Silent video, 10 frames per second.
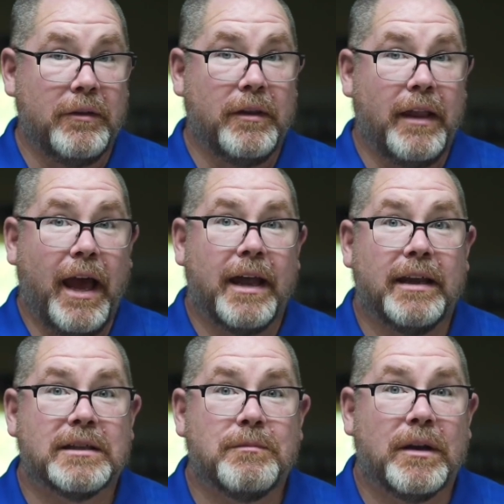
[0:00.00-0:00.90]
than that,
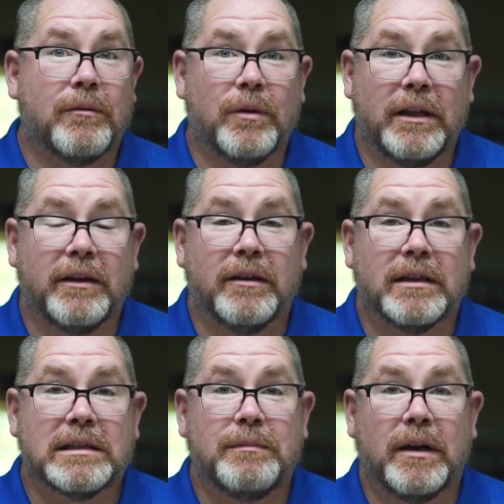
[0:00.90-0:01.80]
it's been a really good
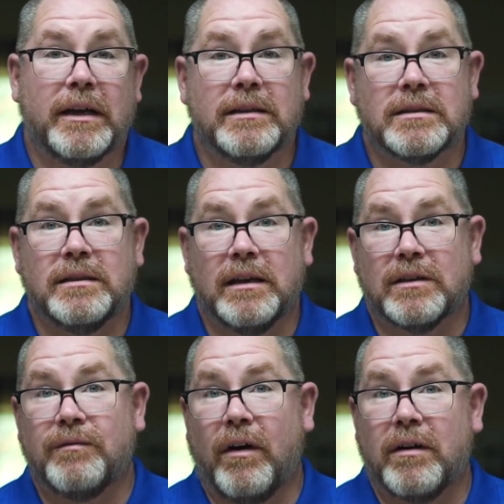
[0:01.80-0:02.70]
experience.
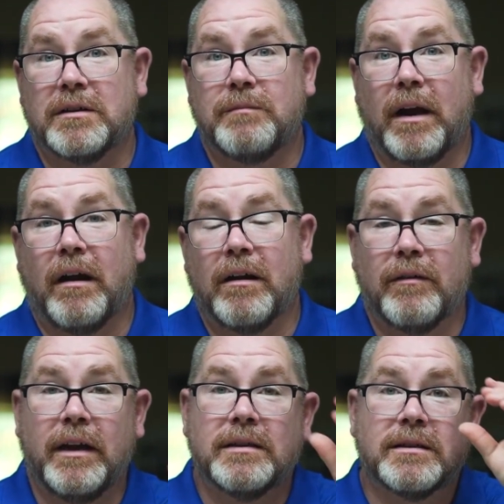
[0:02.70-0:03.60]
As far as my heart
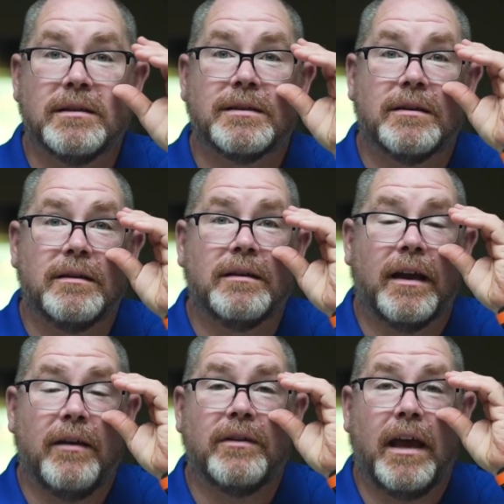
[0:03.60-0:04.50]
rate is concerned, I
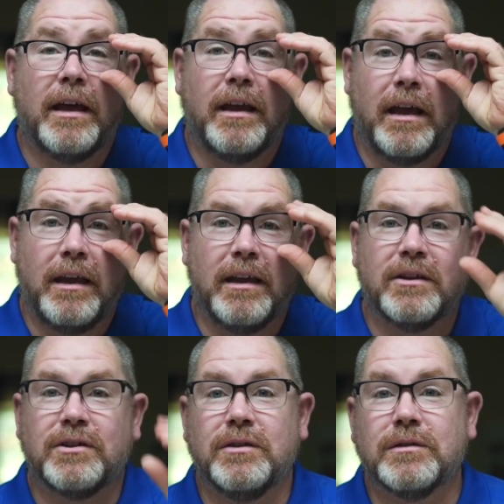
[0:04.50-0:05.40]
haven't had any
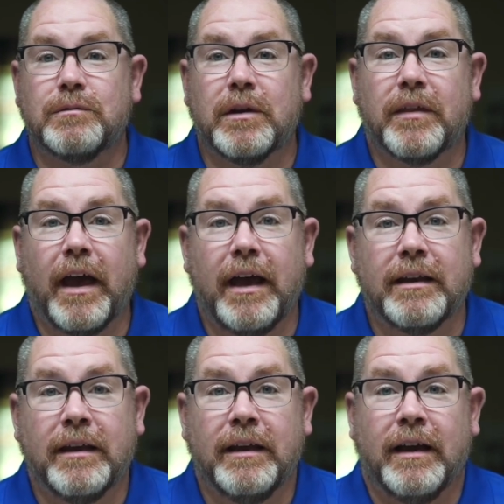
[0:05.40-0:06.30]
issues with that
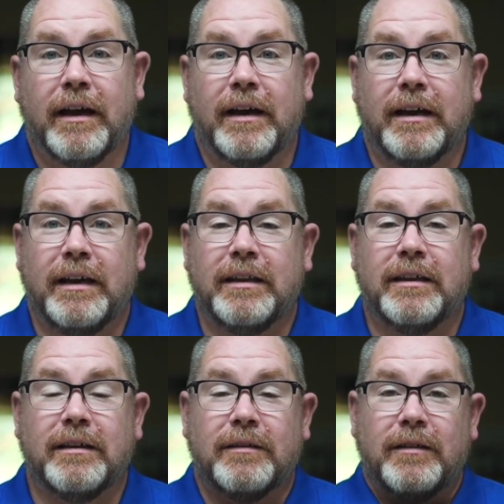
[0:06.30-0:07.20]
in
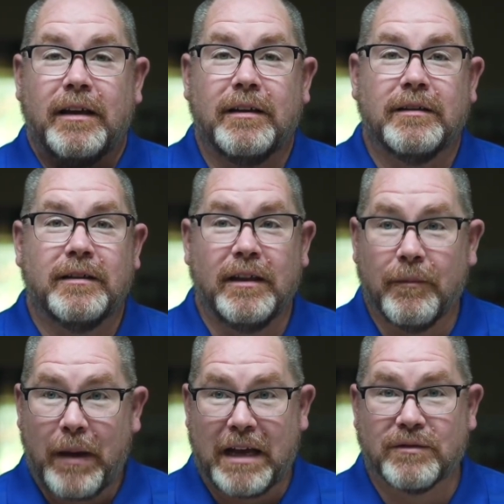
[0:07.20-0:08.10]

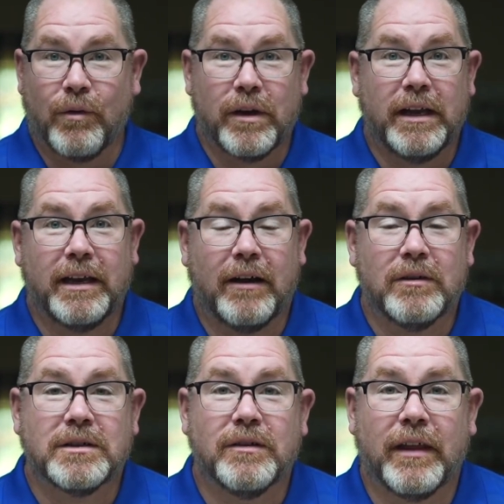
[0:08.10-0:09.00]
the past 48
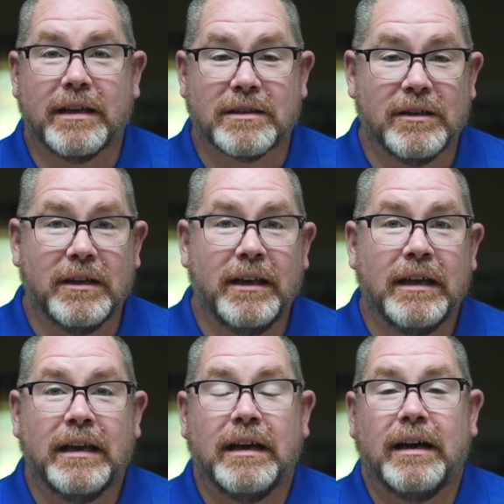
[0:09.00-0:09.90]
hours, so that's good.
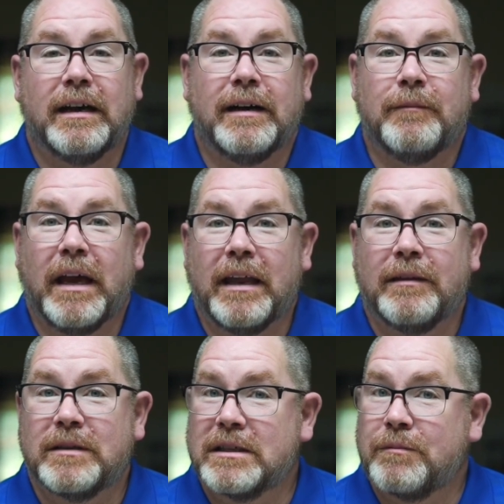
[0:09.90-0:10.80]
And
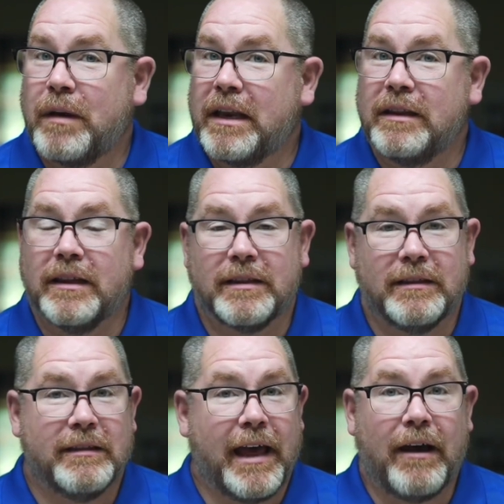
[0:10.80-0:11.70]
anticipating
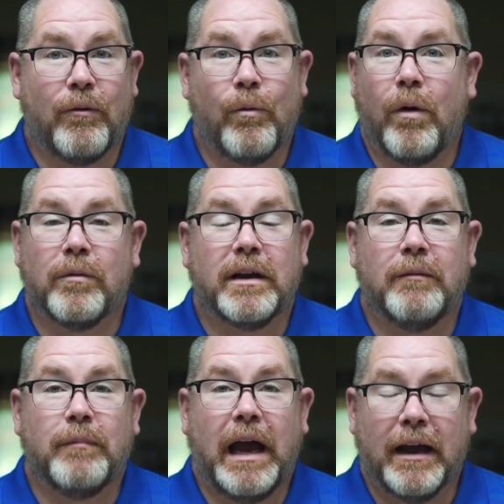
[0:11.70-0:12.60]
that won't
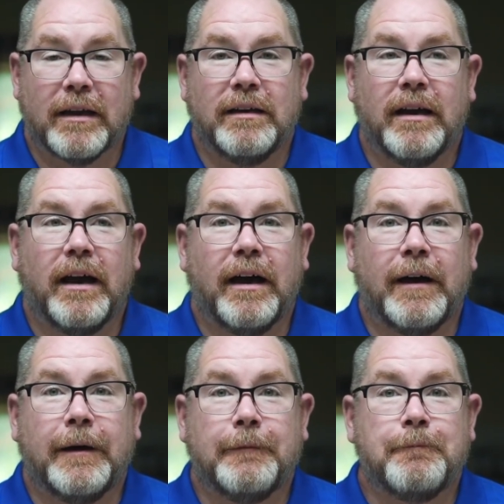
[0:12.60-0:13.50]
come back.
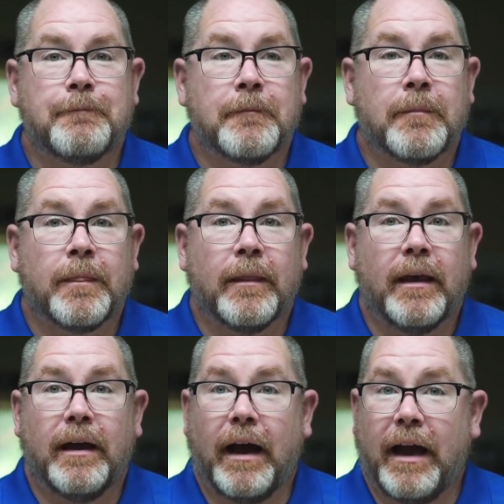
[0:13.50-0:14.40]

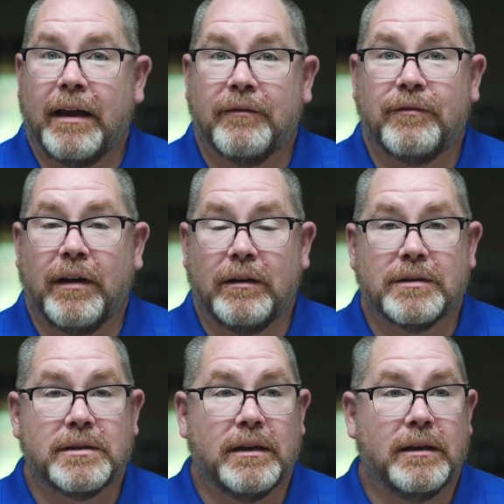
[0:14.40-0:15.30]
I have felt